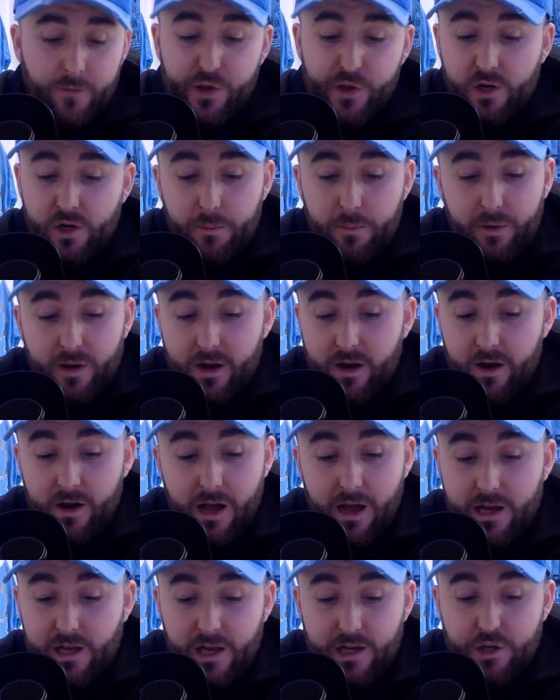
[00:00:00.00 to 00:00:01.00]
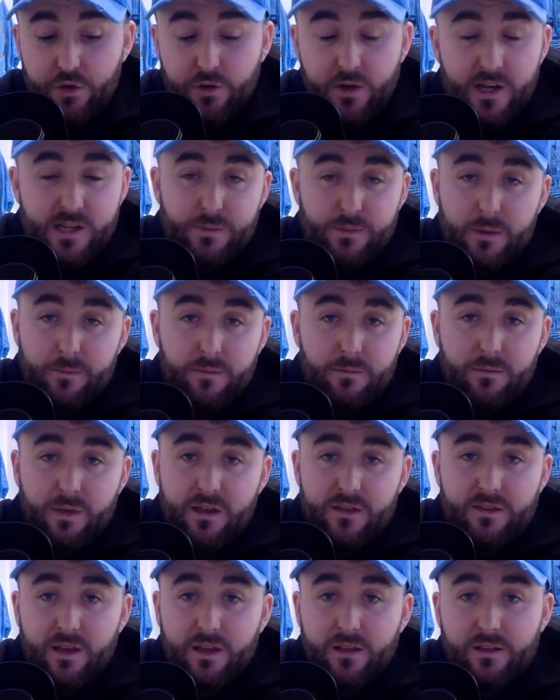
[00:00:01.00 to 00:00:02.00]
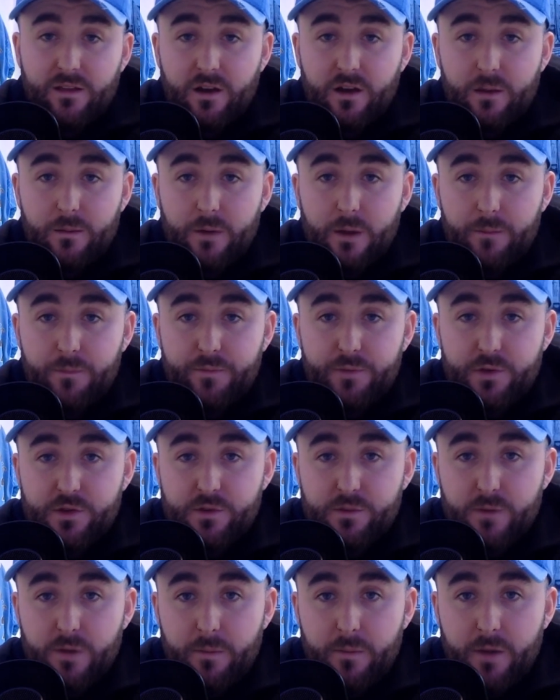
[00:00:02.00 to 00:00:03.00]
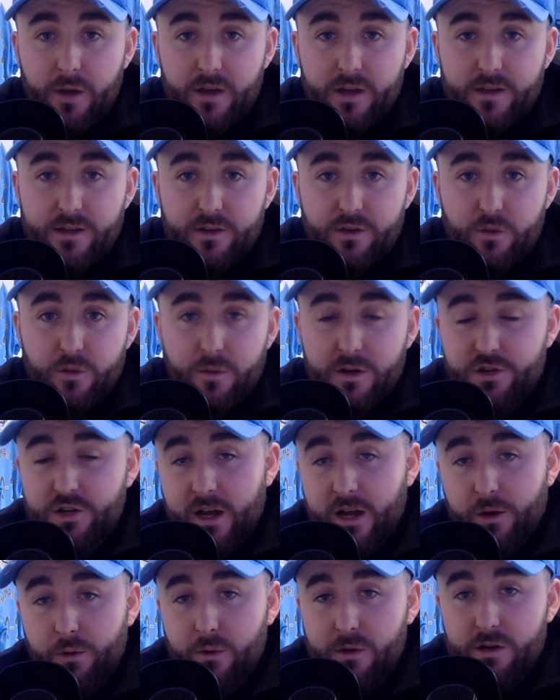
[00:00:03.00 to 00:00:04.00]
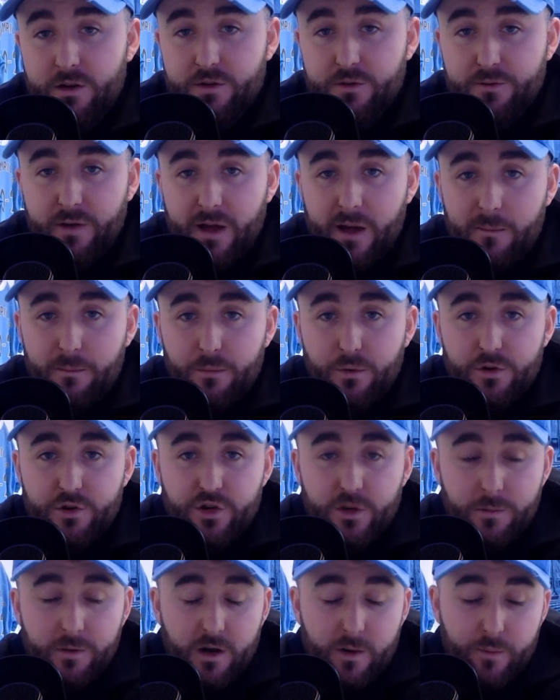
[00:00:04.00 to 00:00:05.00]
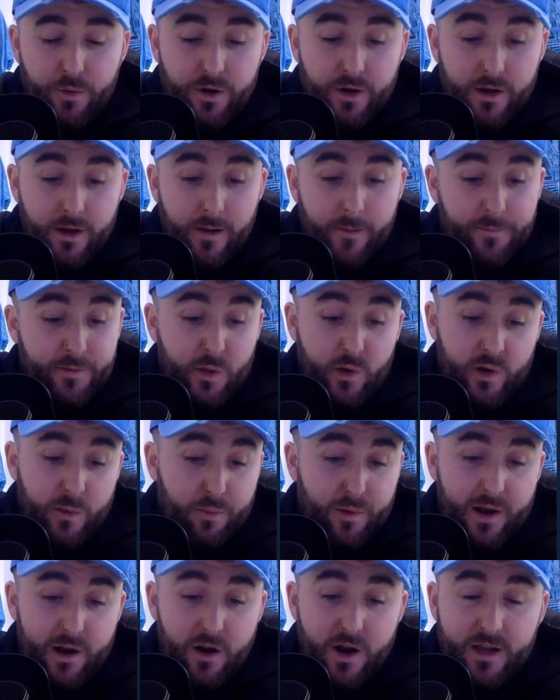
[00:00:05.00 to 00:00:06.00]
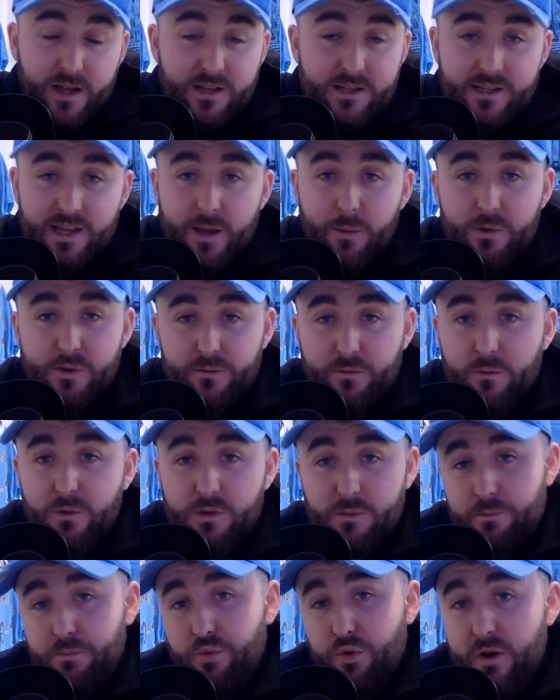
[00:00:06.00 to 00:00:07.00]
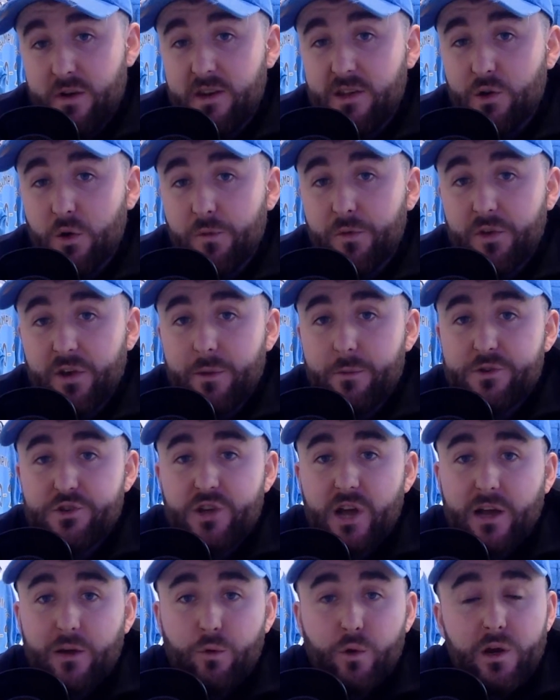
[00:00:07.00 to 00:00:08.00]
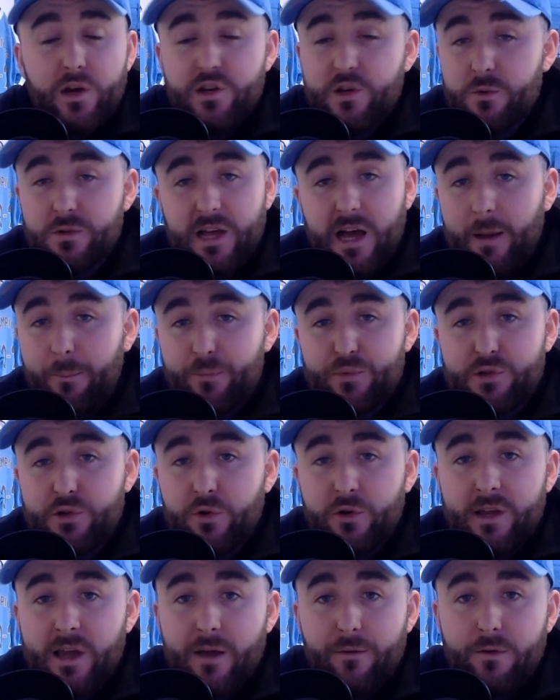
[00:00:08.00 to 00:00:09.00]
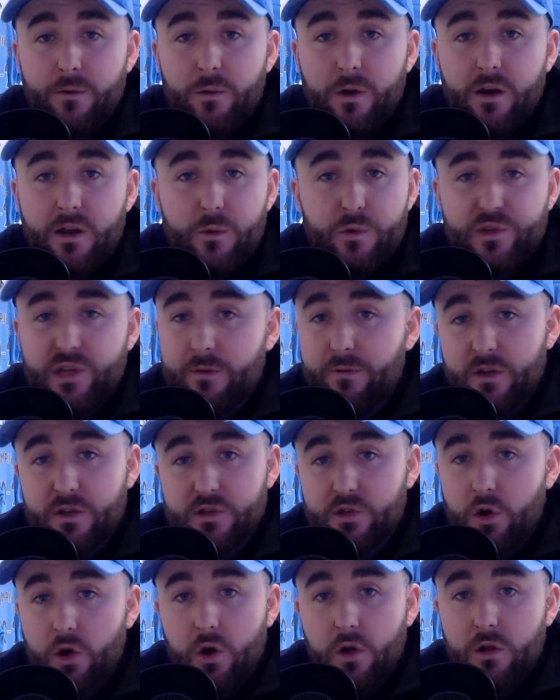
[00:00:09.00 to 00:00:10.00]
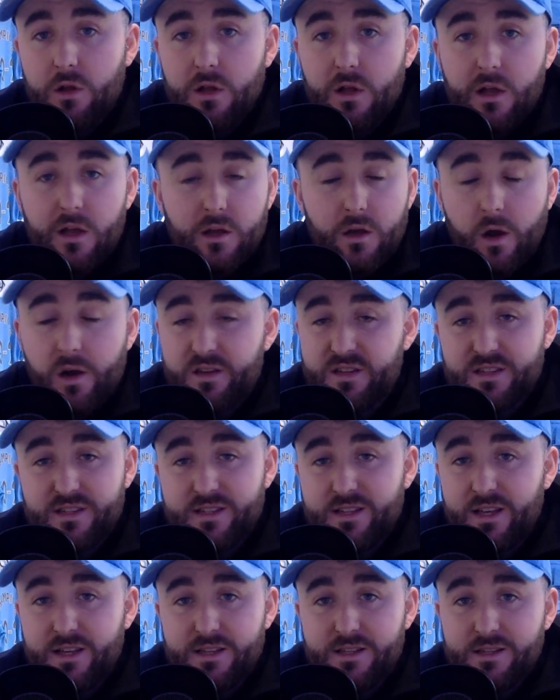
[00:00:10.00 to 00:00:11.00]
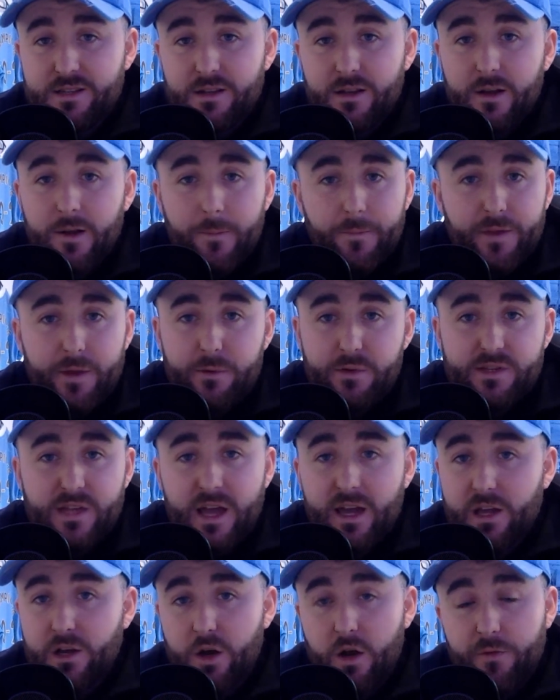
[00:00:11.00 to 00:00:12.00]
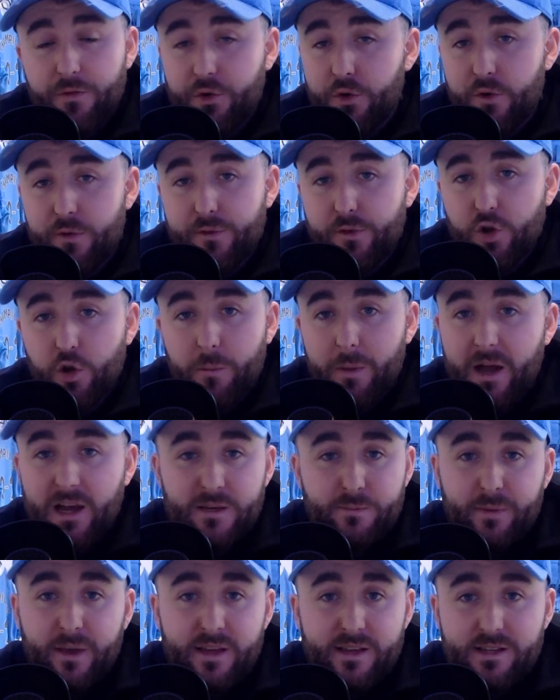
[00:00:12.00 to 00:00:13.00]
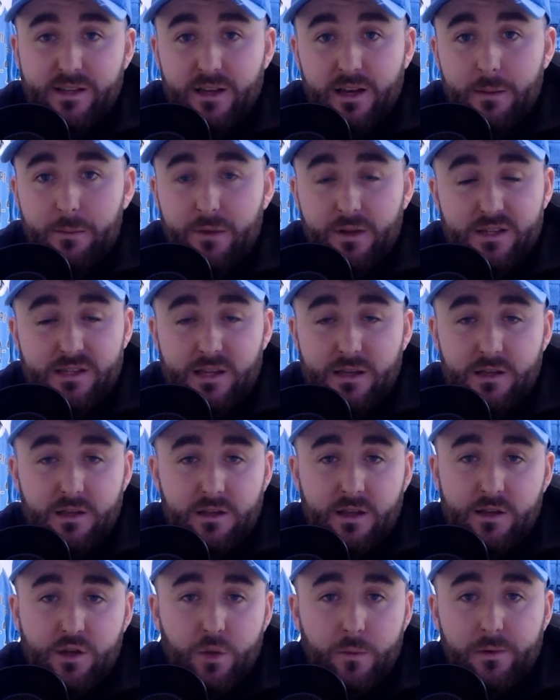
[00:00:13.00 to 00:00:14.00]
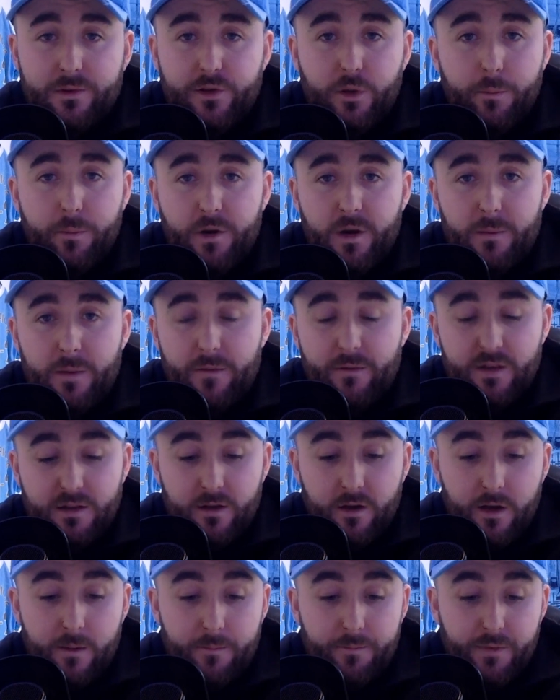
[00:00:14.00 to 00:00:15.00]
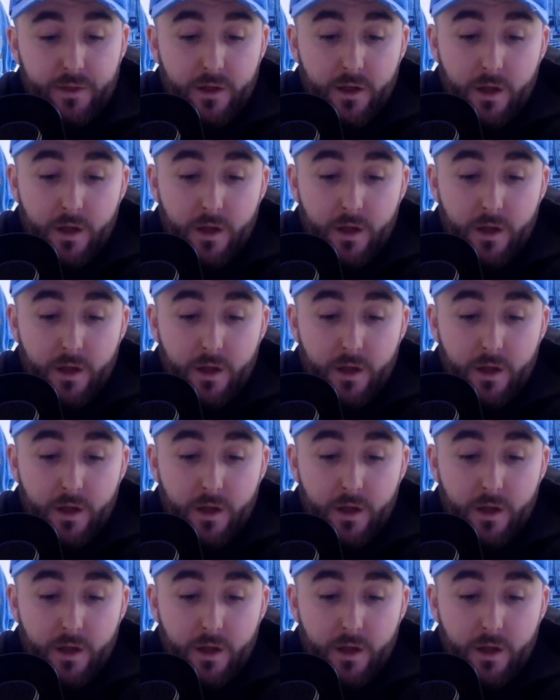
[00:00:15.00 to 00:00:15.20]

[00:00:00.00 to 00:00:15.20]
The only player, and you guys may think that I'm using my bias here or my Jack Grealish fanboyship here, but the only player I can say was pretty good today was Jack Grealish. He was absolutely everywhere. He was giving us all, got his assist. He was taking on 2 fullbacks basically because they doubled up on him every time.